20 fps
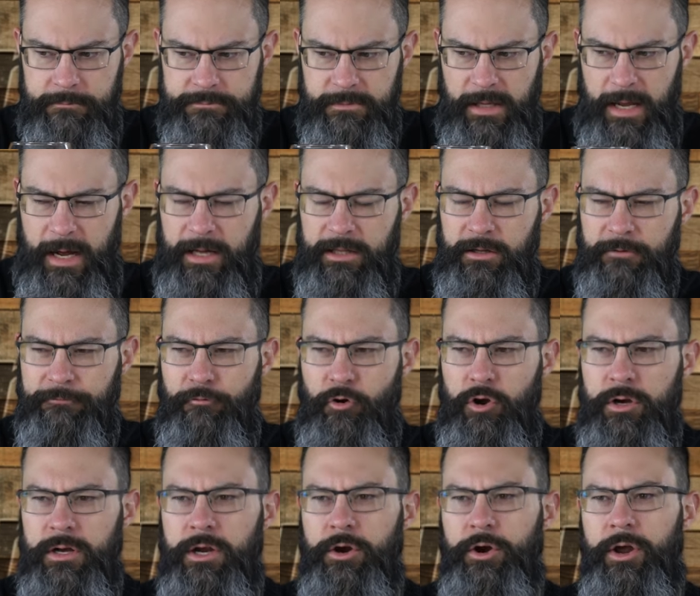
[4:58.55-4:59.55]
Yeah, on the
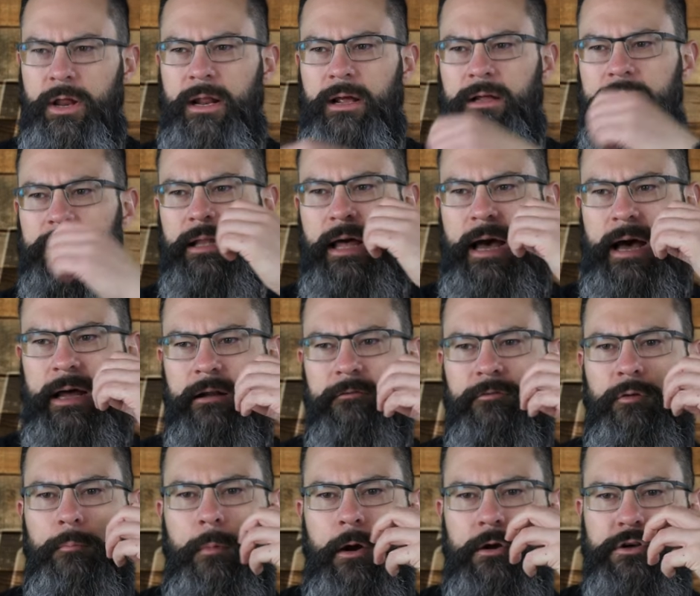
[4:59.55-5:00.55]
front here, getting a lot
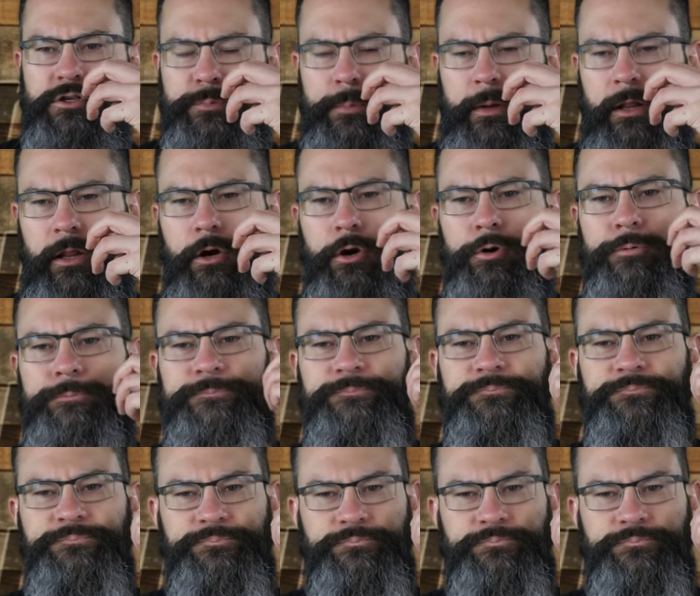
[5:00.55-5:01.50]
of the marshmallow